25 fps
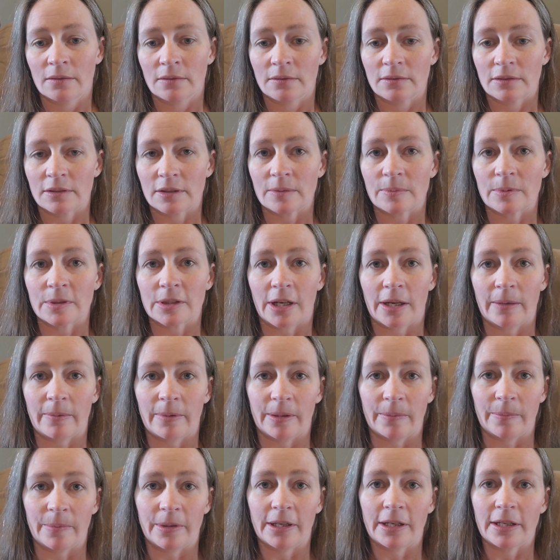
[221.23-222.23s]

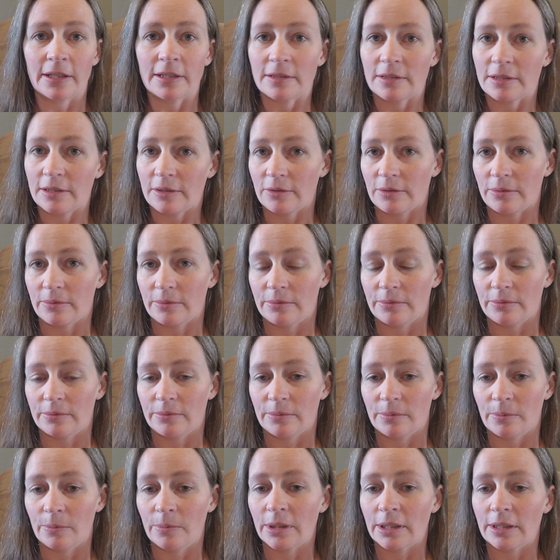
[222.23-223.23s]
subscribing because you
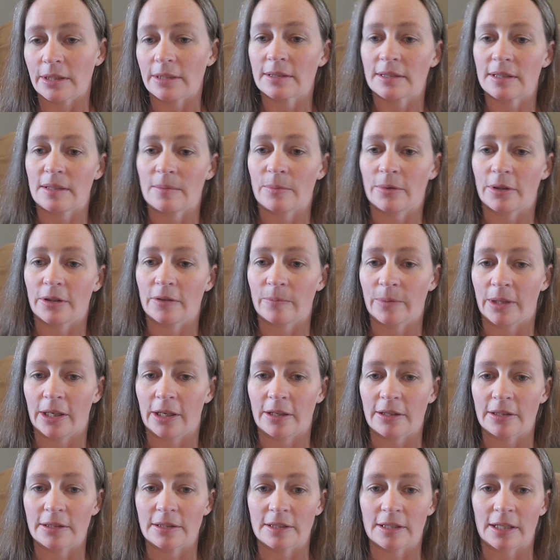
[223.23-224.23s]
want to see more of my
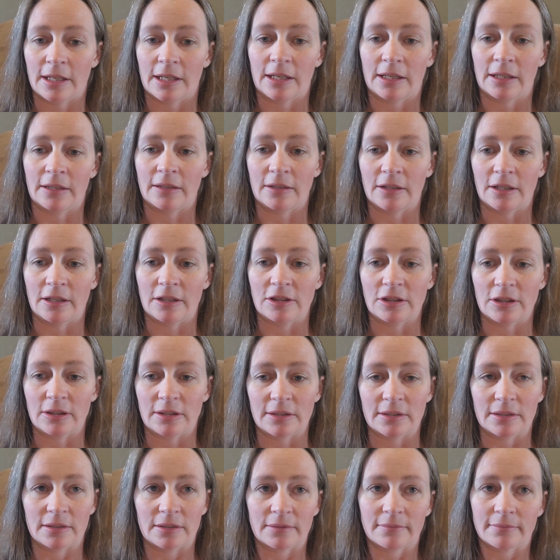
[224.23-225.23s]
content and not
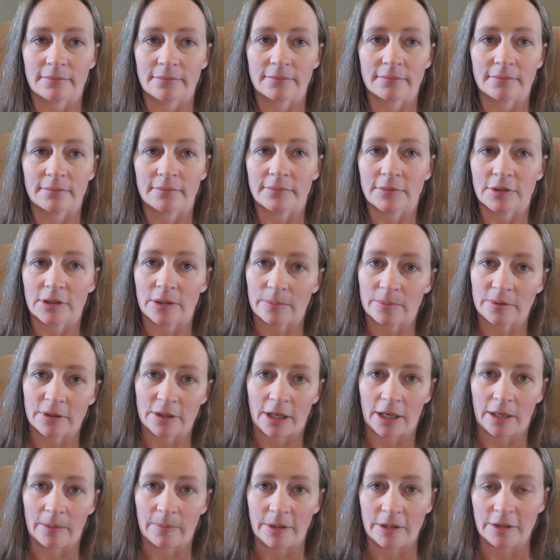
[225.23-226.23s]
just
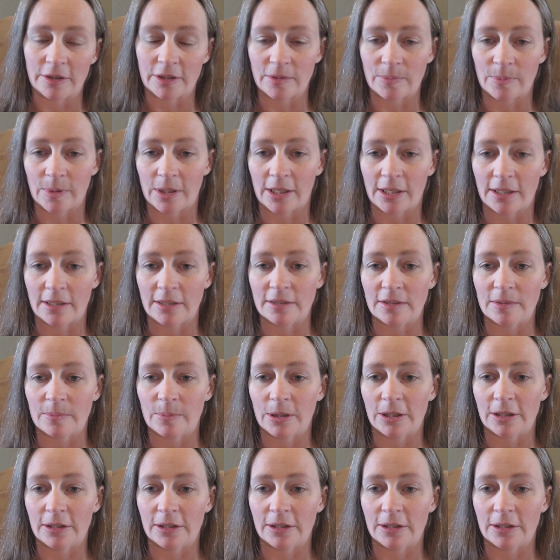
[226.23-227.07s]
subscribing just because